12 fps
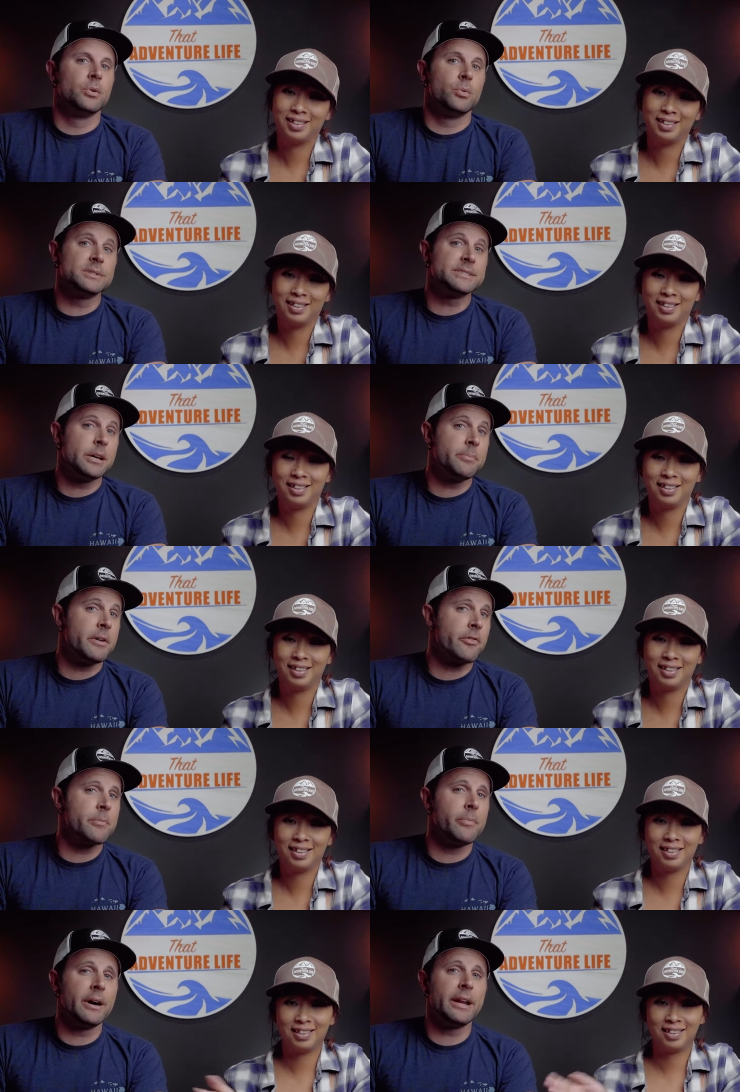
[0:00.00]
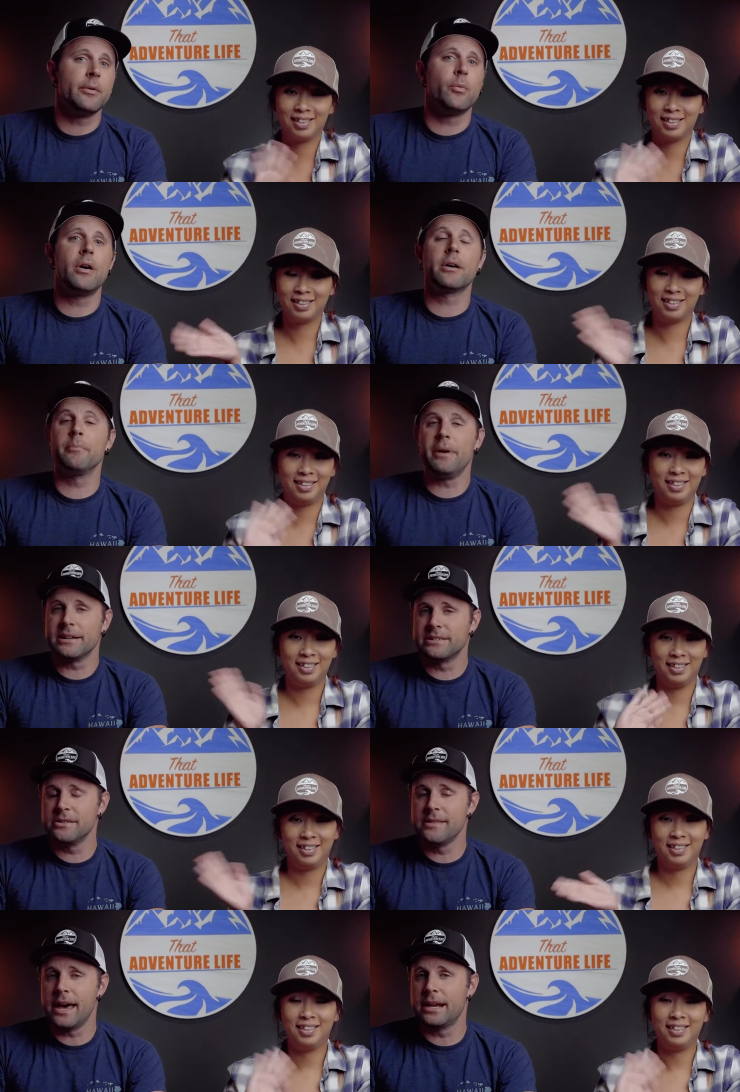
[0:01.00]
Speaker 1: What's up, everybody? Welcome back
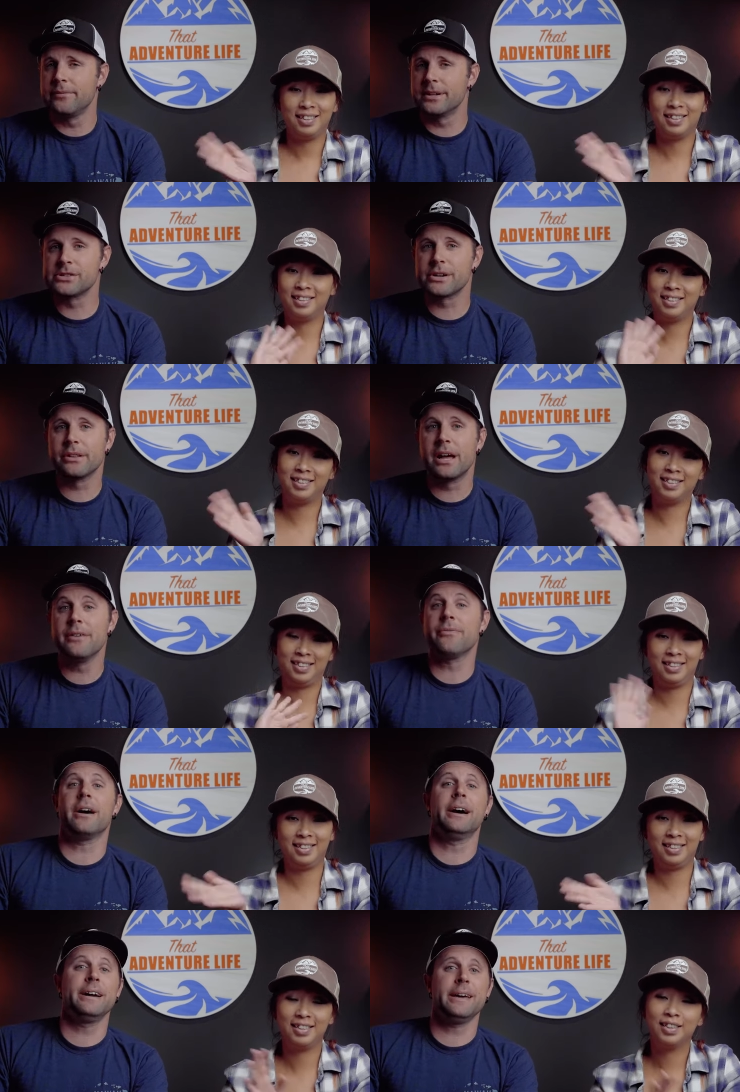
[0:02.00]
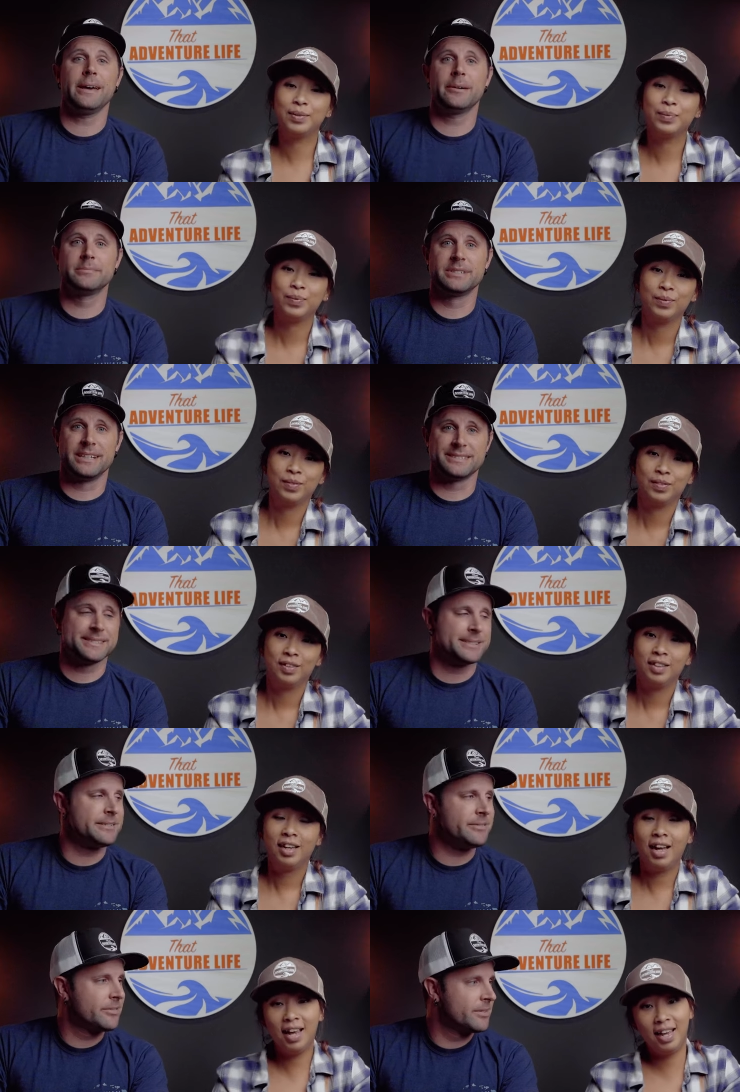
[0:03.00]
to That Adventure Life. I am
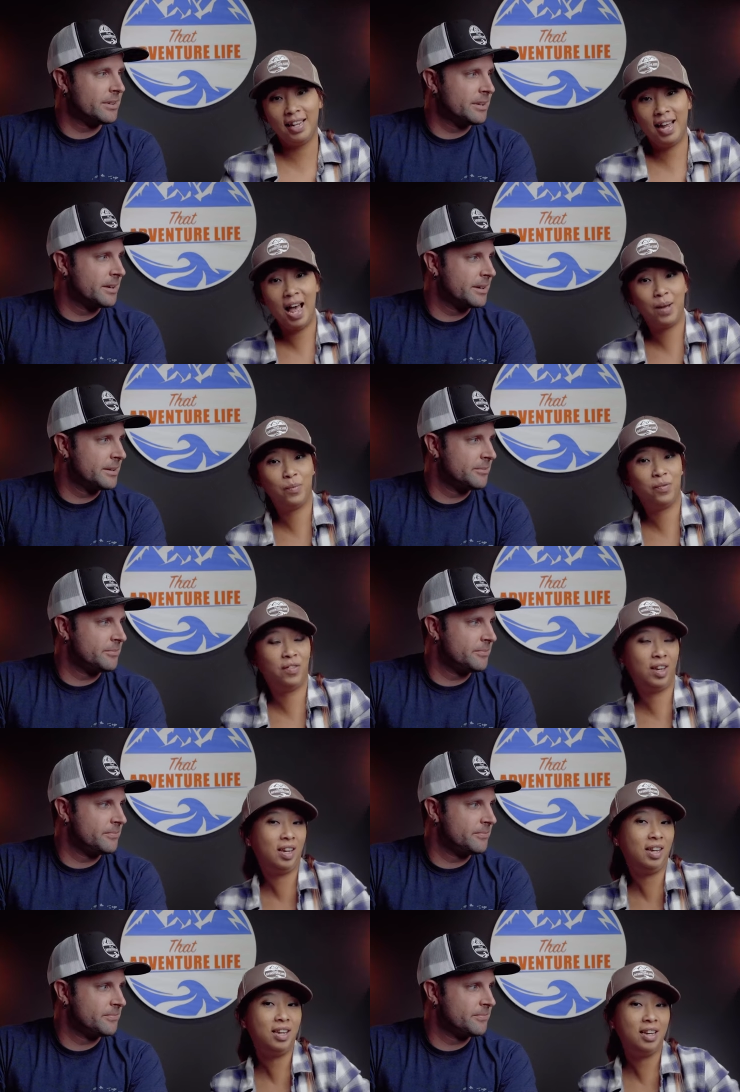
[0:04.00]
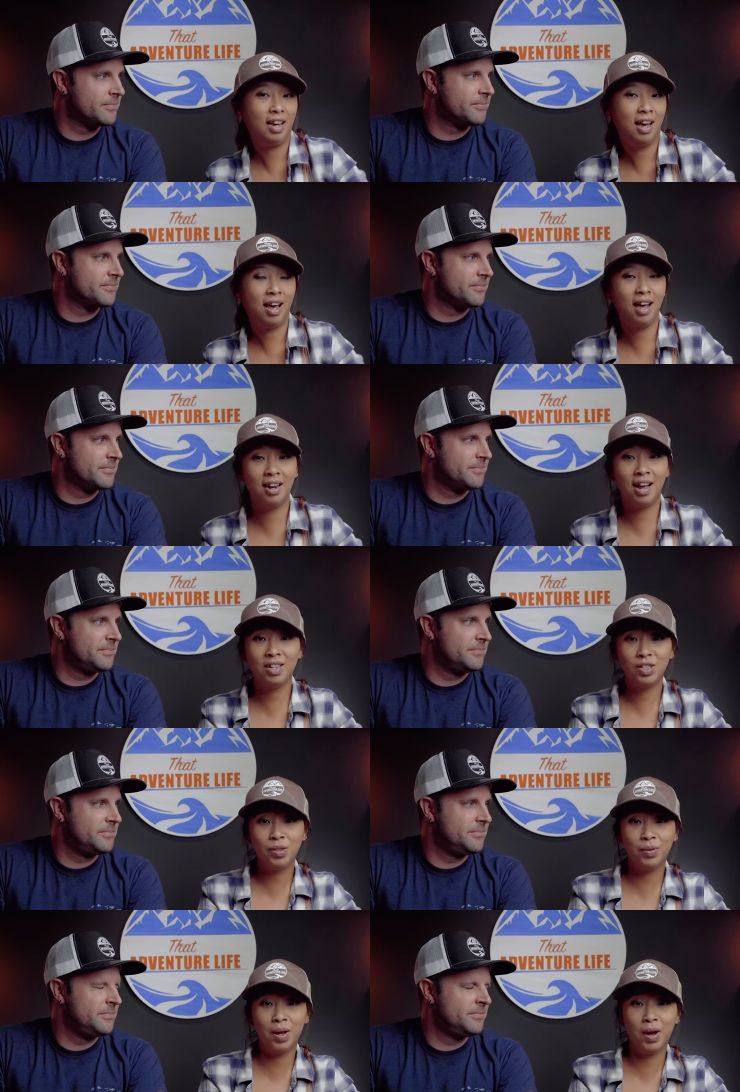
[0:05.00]
Dustin.
Speaker 2: And I'm V. And as
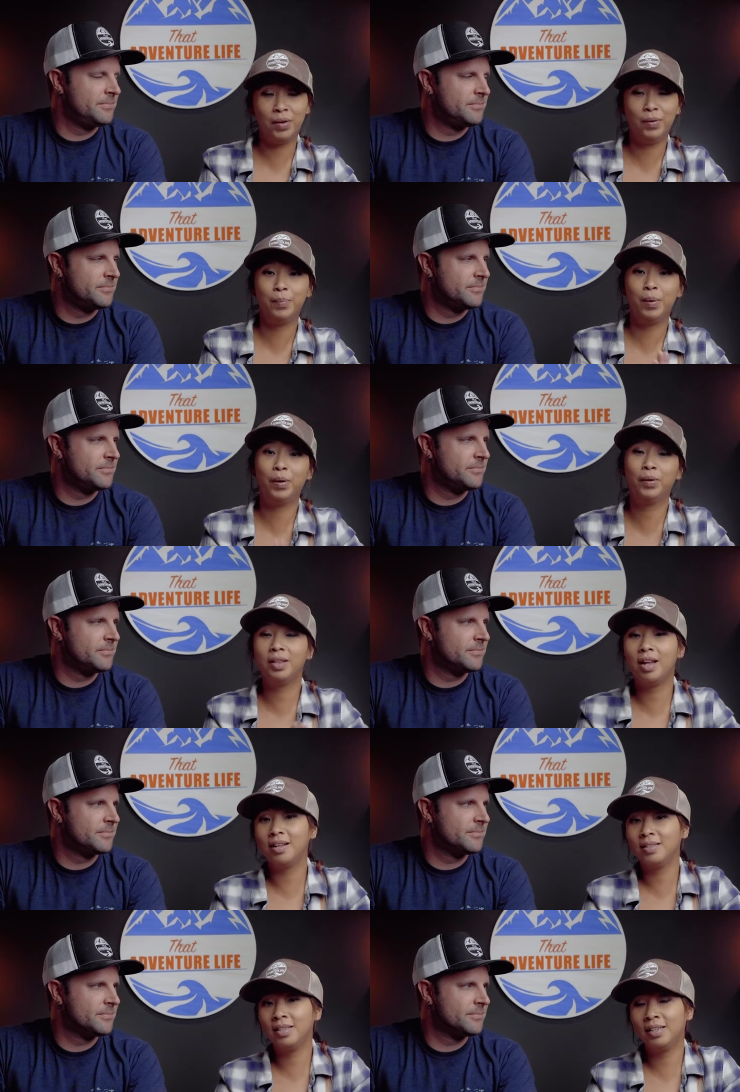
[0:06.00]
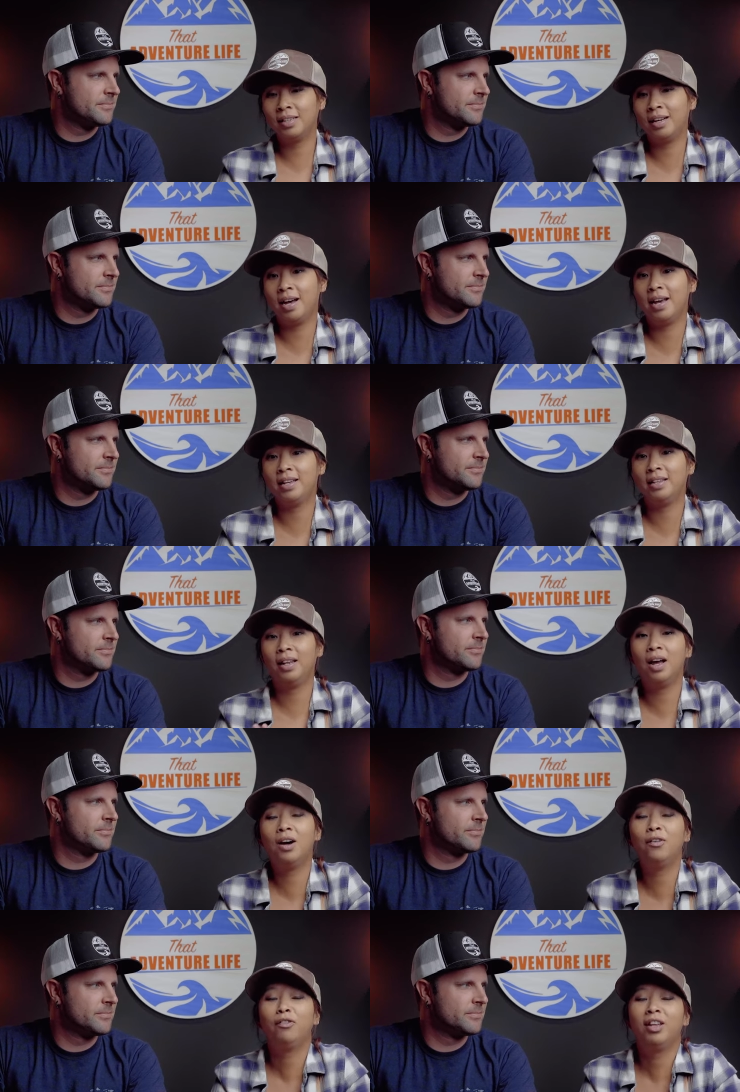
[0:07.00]
you know, both Dustin and I
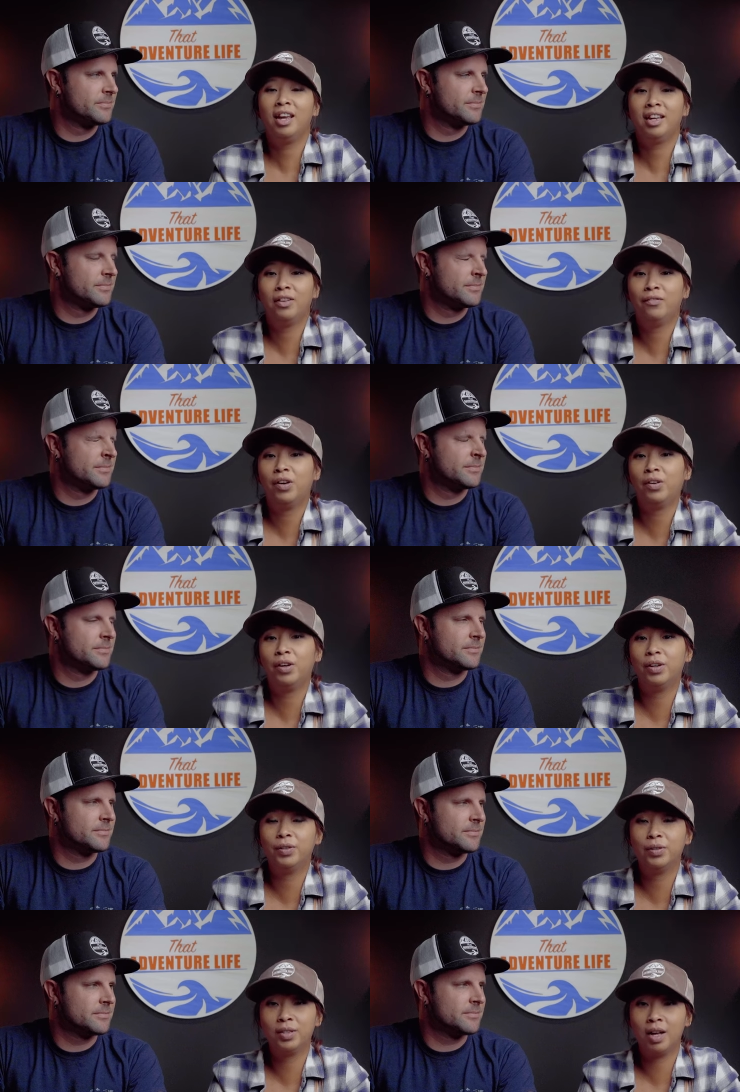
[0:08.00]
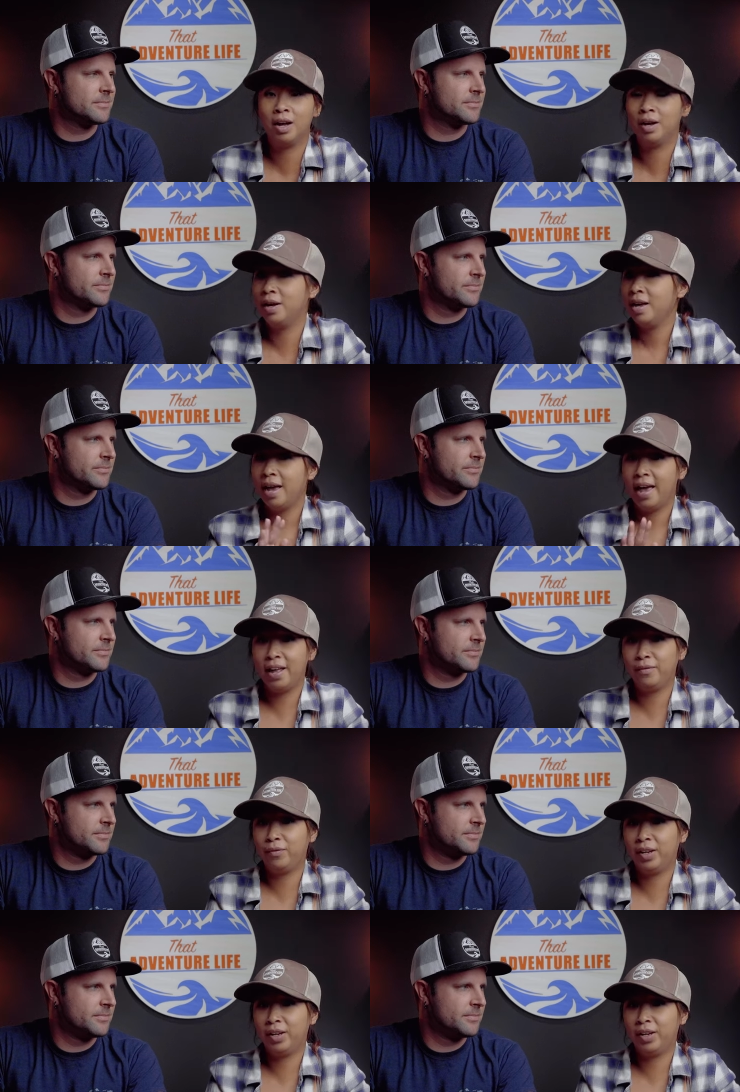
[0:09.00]
love taking photos uh, and